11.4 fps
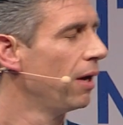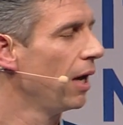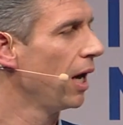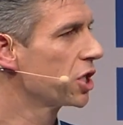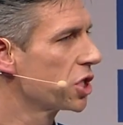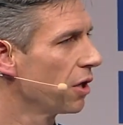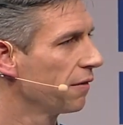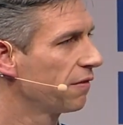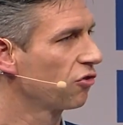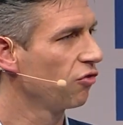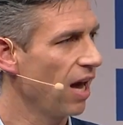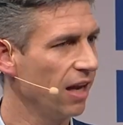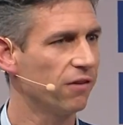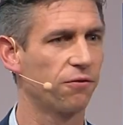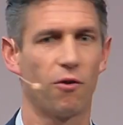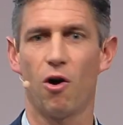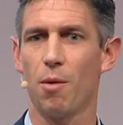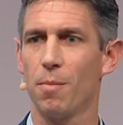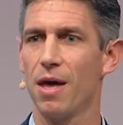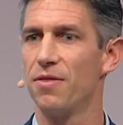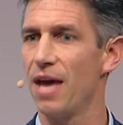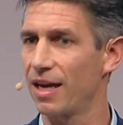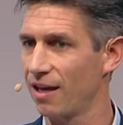insurers transform
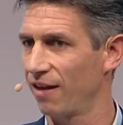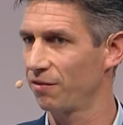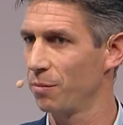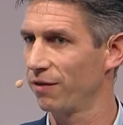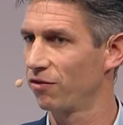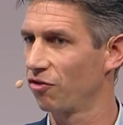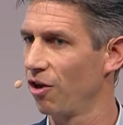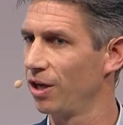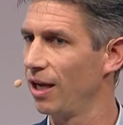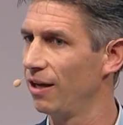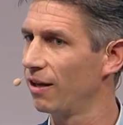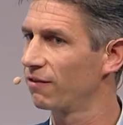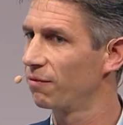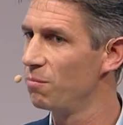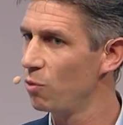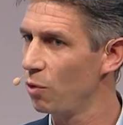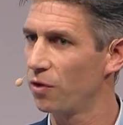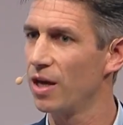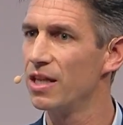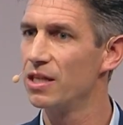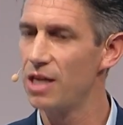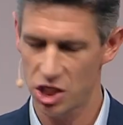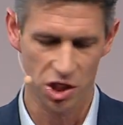their customers' journey in a smooth
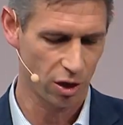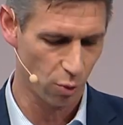digital